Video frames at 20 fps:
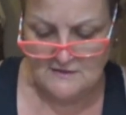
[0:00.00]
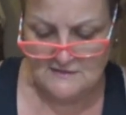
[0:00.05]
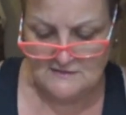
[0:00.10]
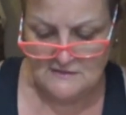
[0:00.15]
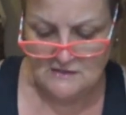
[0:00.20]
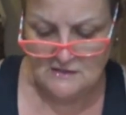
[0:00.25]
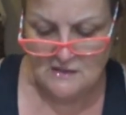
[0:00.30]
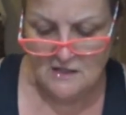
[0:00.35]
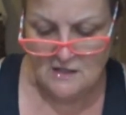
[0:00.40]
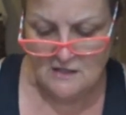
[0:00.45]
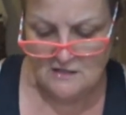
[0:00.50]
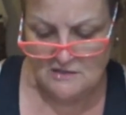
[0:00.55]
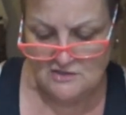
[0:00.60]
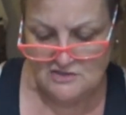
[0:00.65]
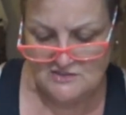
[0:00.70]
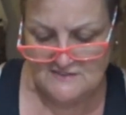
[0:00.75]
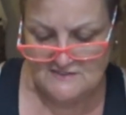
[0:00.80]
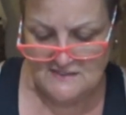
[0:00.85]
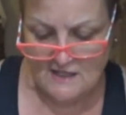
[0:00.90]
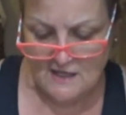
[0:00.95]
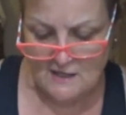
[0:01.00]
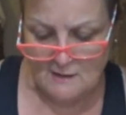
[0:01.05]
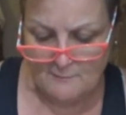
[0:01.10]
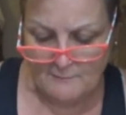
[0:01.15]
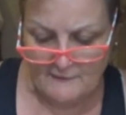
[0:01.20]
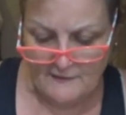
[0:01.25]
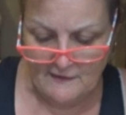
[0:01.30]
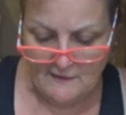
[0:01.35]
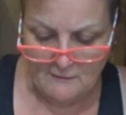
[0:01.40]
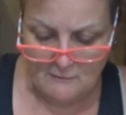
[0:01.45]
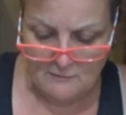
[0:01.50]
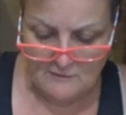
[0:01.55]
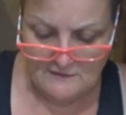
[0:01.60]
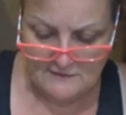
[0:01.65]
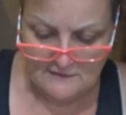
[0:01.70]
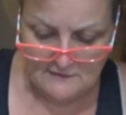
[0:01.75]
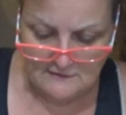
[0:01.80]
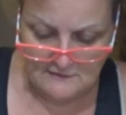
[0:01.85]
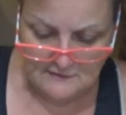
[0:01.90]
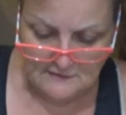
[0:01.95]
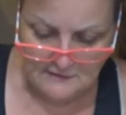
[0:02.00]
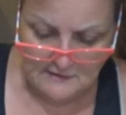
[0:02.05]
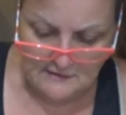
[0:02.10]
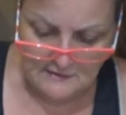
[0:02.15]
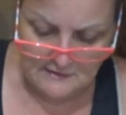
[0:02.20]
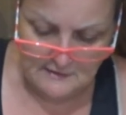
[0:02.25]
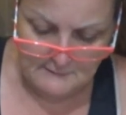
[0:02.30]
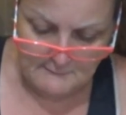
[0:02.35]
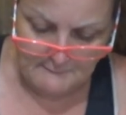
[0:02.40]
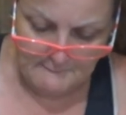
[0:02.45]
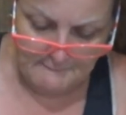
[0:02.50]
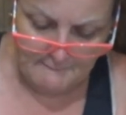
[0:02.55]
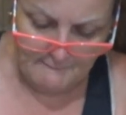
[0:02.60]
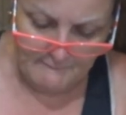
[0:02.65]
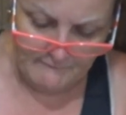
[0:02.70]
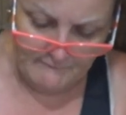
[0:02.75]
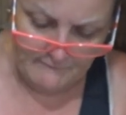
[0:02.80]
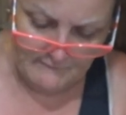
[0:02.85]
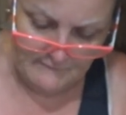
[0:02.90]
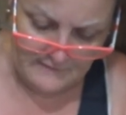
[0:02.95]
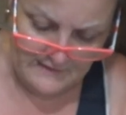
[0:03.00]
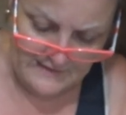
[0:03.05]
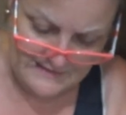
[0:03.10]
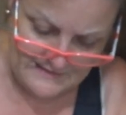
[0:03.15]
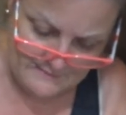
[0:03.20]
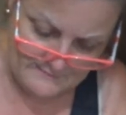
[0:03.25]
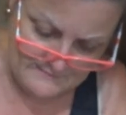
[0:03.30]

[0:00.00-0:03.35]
So you kind of just gotta play with it and get